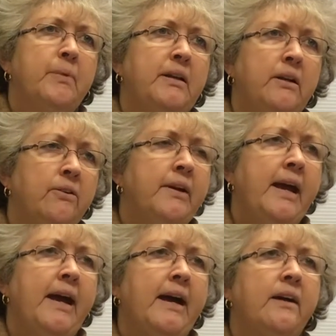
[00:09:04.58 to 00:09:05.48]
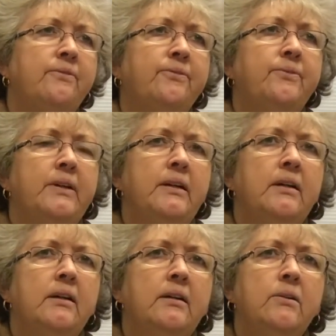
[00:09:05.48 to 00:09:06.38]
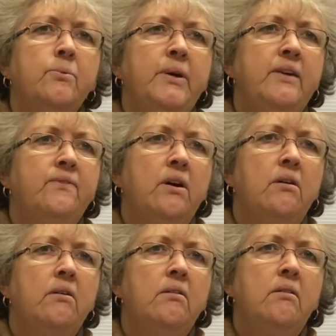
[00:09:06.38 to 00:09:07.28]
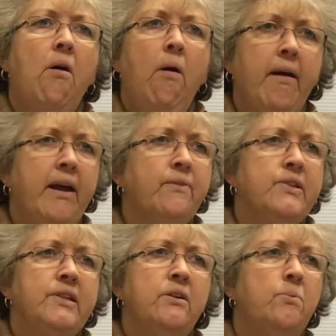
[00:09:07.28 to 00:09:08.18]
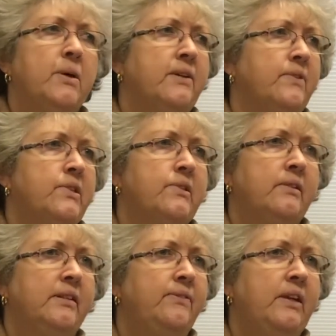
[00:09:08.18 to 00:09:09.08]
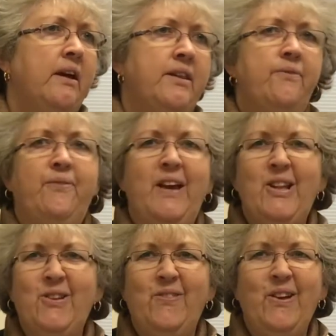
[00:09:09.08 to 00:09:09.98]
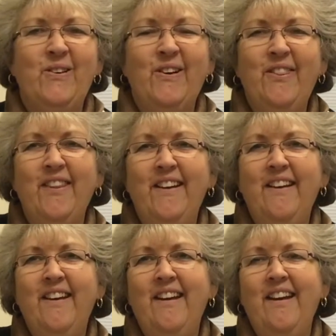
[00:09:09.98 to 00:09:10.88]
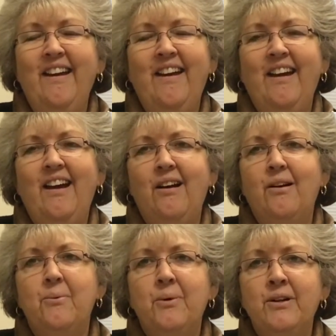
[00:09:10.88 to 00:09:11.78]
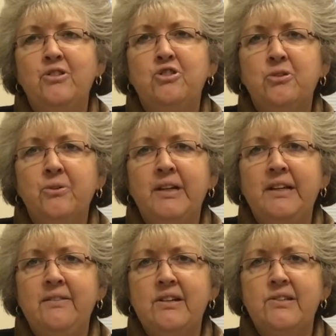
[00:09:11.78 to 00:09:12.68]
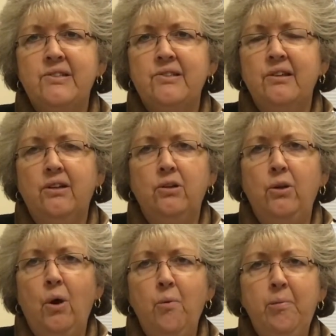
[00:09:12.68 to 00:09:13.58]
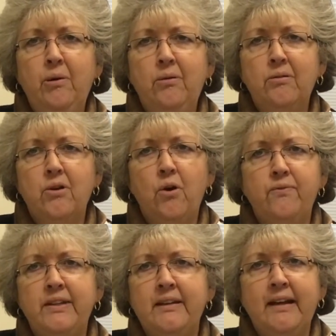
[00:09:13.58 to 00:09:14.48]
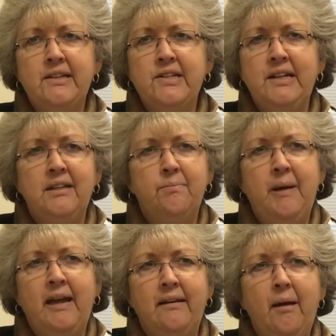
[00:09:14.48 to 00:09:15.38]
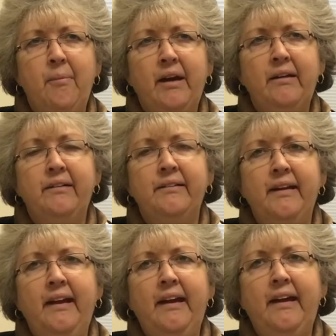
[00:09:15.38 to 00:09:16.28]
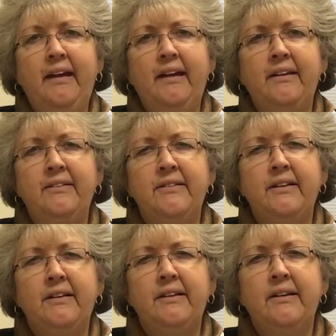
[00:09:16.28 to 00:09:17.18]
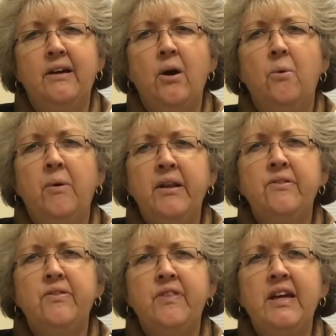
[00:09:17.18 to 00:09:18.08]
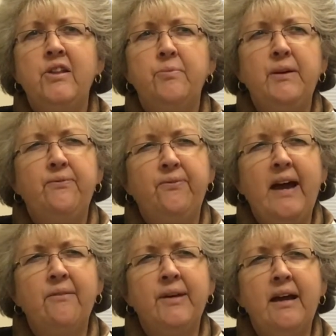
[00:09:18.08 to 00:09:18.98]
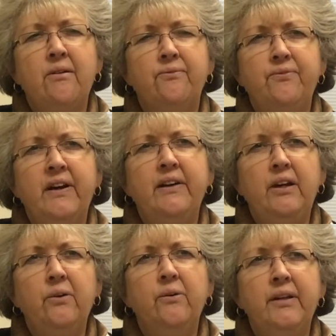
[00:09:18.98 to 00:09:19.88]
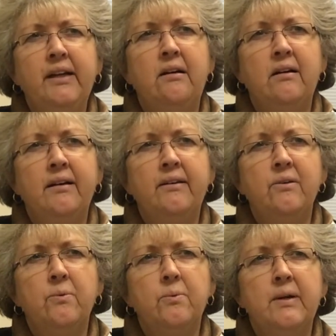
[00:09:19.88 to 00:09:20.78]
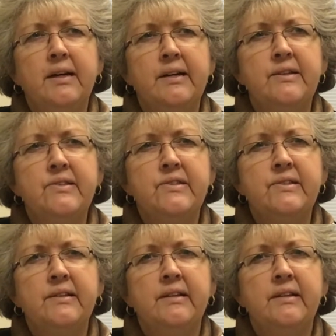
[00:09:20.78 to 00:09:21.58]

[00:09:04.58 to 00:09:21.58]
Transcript: but year and a half uh, we've all every single one of us living on the face of the earth, uh, we're enduring this global COVID-19 pandemic. And uh, one of the things we found out very early on was